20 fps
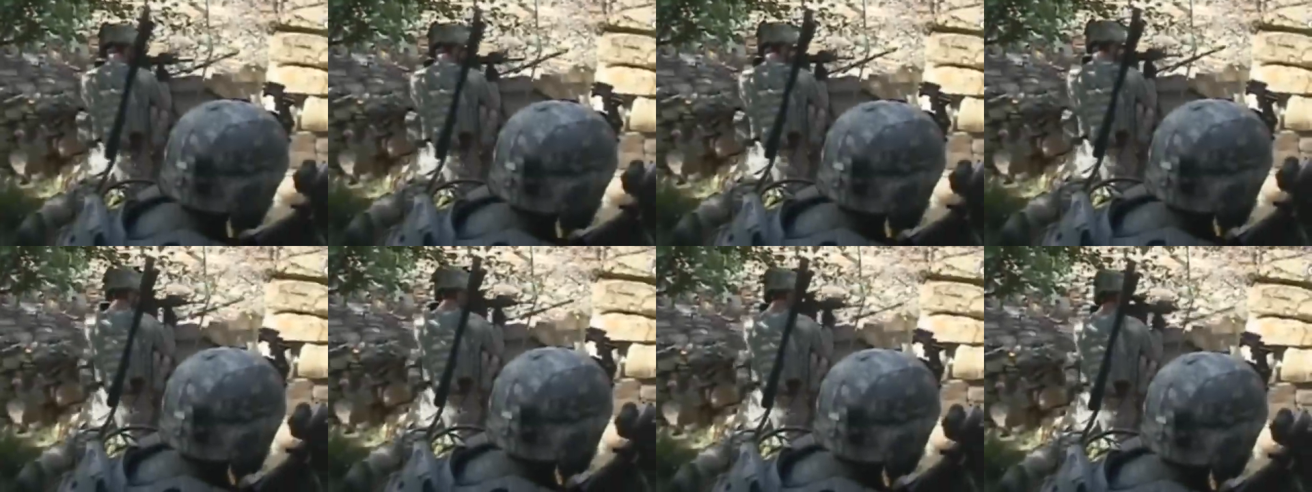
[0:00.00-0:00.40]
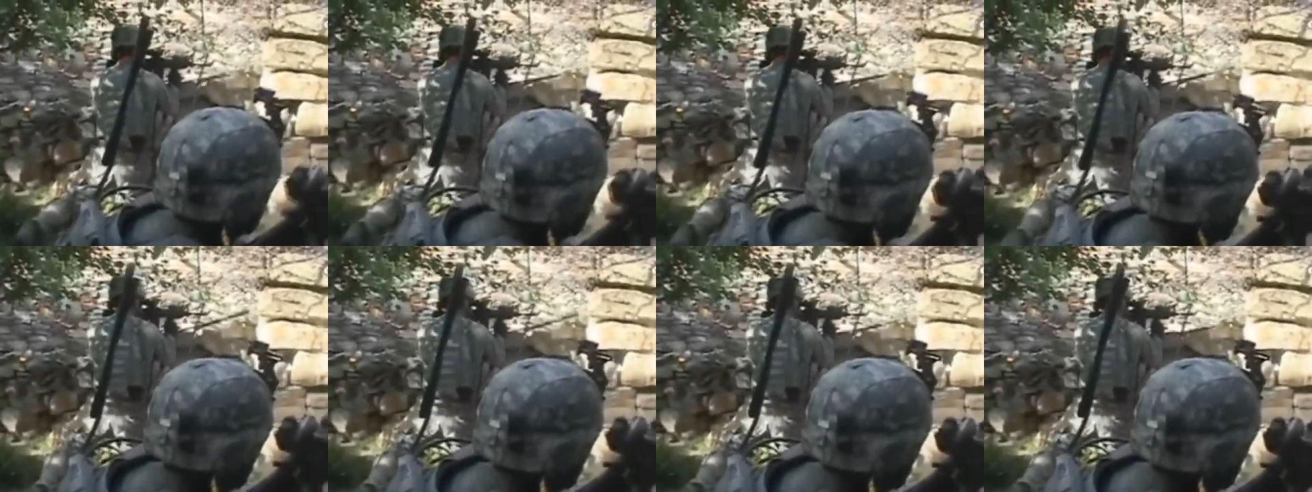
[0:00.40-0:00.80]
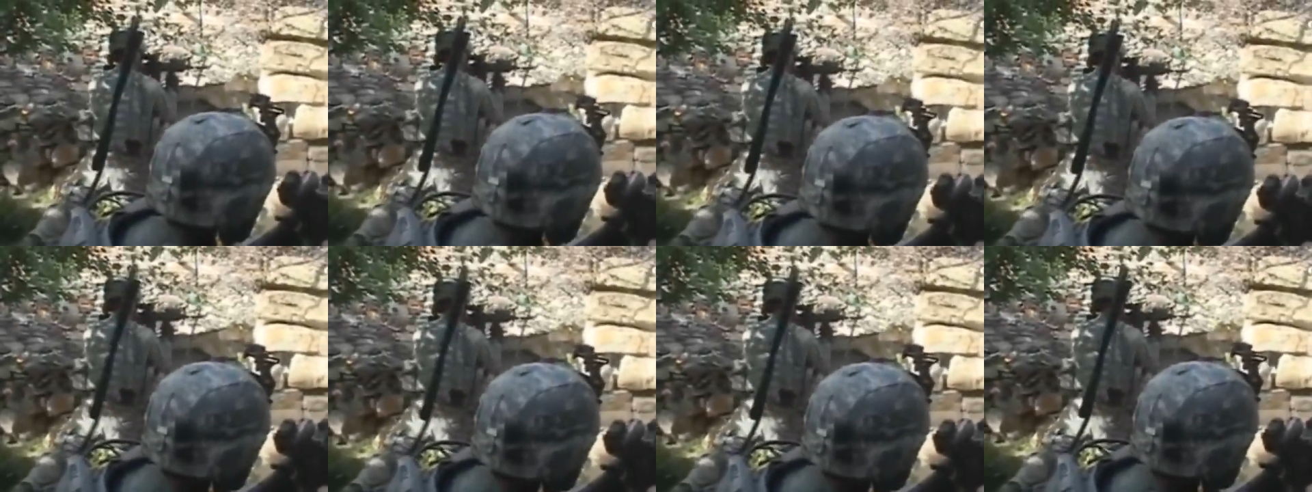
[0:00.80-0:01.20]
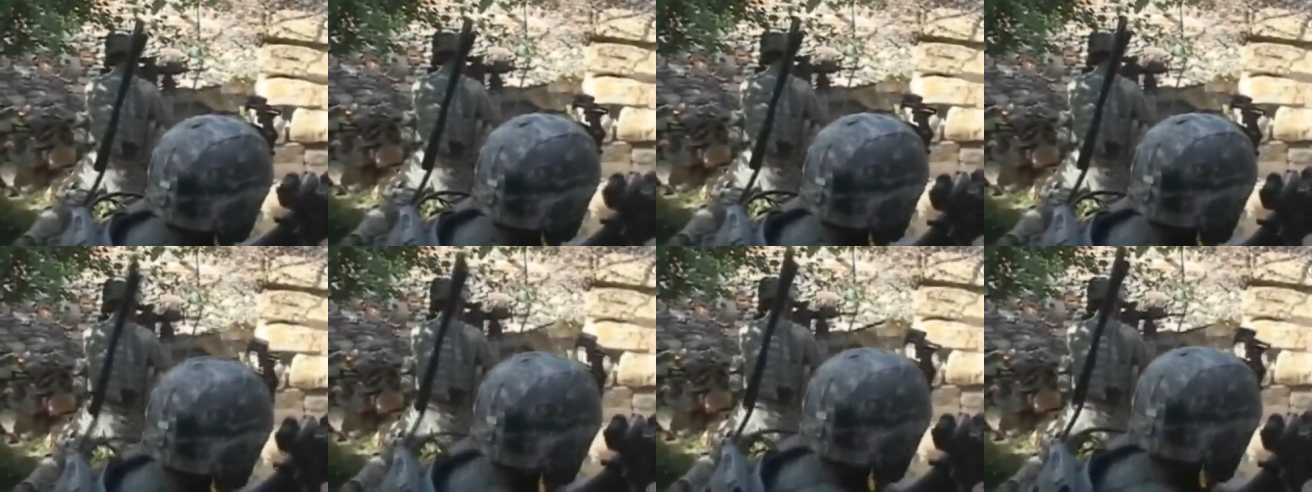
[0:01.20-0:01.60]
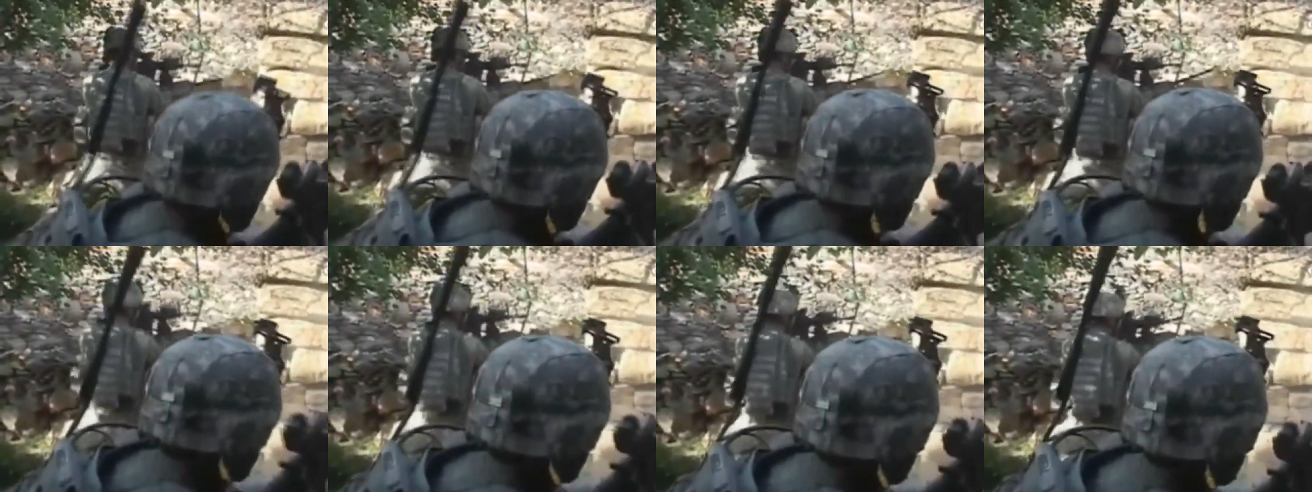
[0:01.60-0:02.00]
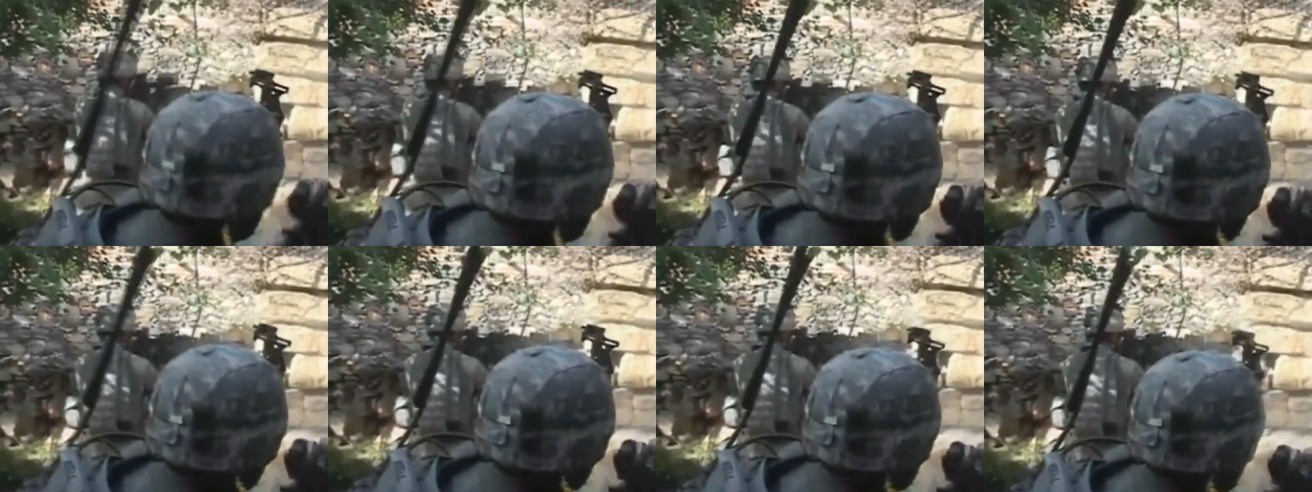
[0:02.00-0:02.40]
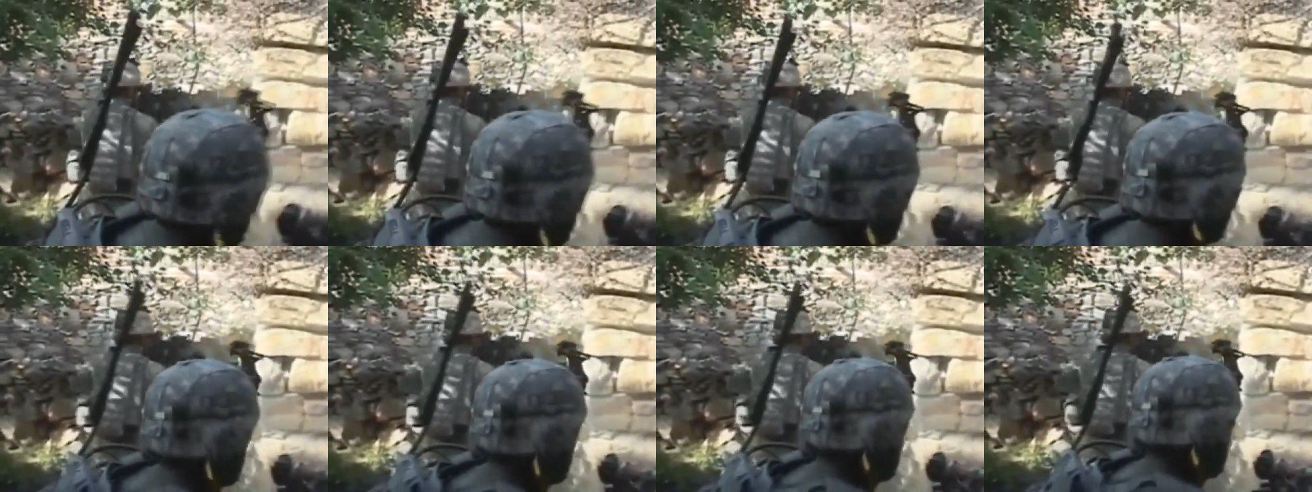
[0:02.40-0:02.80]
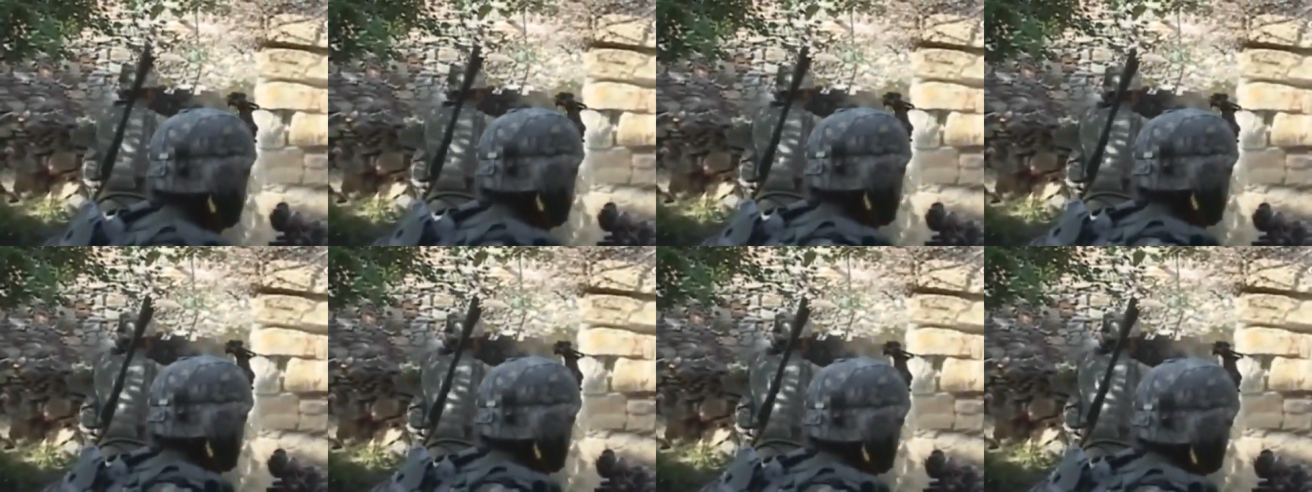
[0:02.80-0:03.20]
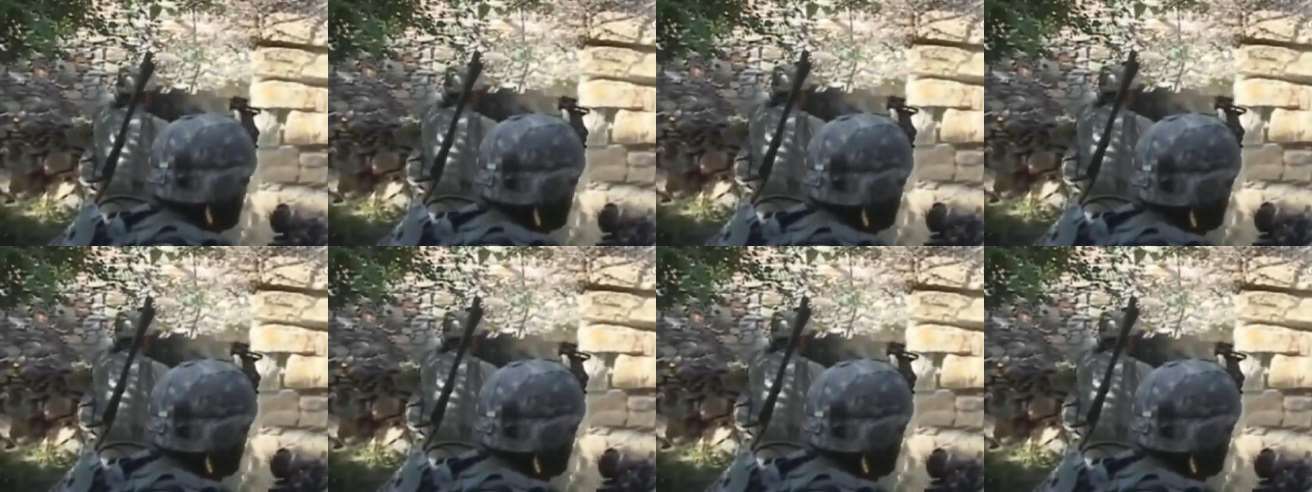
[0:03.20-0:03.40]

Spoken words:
No face is visible, so there are no lips to read.